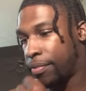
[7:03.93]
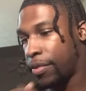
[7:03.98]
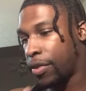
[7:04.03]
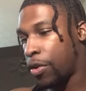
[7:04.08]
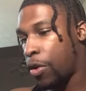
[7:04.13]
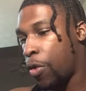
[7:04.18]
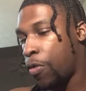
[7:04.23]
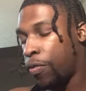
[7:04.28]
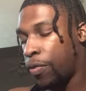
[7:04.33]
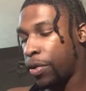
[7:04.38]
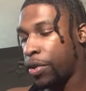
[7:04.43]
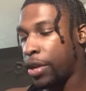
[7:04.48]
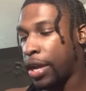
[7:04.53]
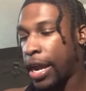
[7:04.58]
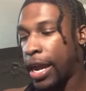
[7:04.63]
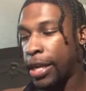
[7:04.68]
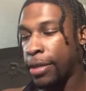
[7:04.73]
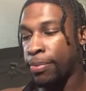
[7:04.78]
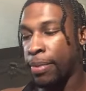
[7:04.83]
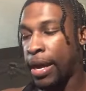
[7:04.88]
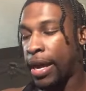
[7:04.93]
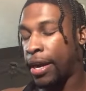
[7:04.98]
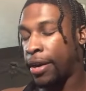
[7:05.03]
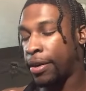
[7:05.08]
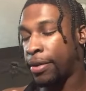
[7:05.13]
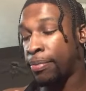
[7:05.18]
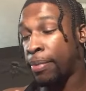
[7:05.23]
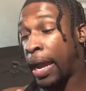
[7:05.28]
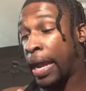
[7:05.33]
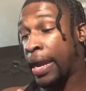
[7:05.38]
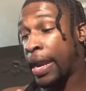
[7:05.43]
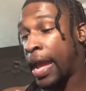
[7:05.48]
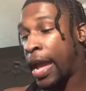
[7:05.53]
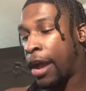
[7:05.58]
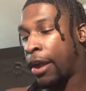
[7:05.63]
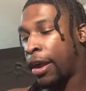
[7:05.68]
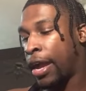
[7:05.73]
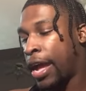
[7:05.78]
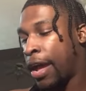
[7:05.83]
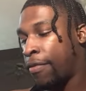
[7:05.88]
hopefully you guys by
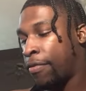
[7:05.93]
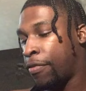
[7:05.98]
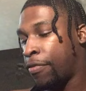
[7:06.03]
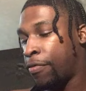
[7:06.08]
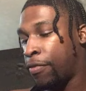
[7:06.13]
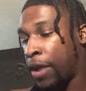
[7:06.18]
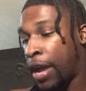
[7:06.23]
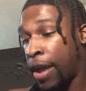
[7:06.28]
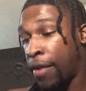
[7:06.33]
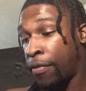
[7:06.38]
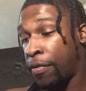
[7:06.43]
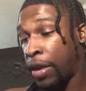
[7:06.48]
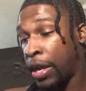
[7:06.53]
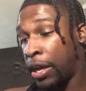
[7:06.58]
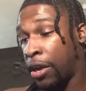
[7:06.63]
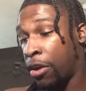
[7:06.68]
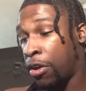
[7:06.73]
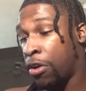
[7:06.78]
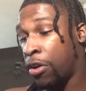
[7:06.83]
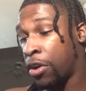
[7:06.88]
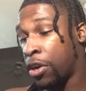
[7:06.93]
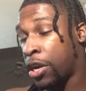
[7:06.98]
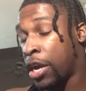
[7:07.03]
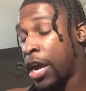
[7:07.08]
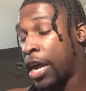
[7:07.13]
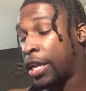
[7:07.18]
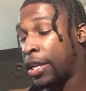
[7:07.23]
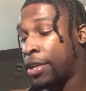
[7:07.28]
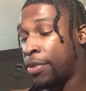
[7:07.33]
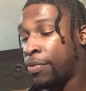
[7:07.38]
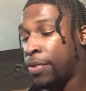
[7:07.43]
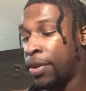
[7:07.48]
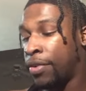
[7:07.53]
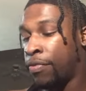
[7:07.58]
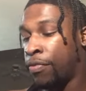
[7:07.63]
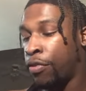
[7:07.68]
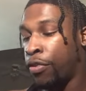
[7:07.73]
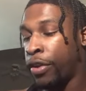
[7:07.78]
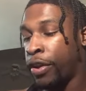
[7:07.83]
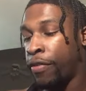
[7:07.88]
now have a all godly
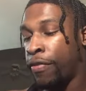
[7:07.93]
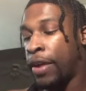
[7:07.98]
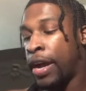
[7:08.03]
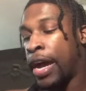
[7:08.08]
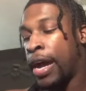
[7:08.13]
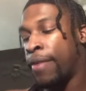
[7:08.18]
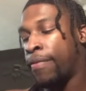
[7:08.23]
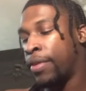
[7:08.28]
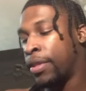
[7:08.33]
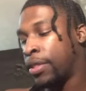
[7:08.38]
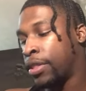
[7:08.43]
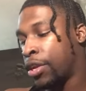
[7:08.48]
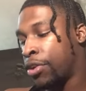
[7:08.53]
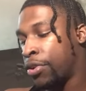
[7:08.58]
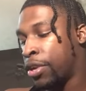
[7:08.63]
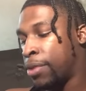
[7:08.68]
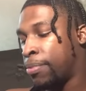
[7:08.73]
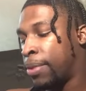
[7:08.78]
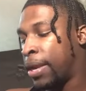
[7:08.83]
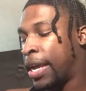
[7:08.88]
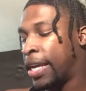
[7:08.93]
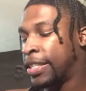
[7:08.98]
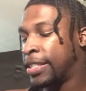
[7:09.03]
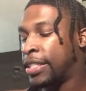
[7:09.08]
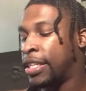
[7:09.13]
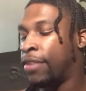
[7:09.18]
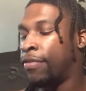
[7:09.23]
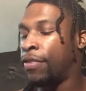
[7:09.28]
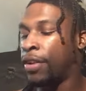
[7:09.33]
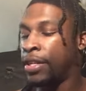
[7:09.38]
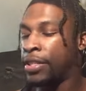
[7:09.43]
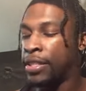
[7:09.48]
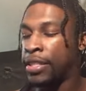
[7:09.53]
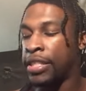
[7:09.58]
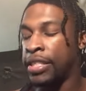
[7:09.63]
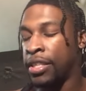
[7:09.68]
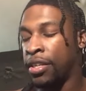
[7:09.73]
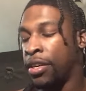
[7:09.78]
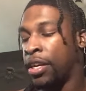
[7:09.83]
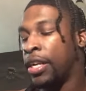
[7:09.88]
145 and 30 blast defense.
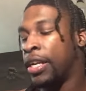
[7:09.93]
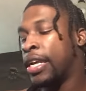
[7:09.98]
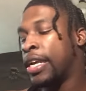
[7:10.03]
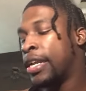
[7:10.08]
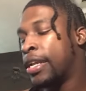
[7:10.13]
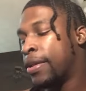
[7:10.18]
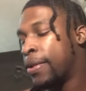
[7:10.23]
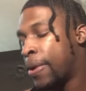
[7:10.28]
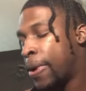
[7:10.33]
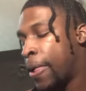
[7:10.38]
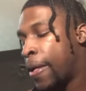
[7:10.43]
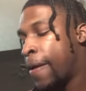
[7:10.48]
He's gonna need it.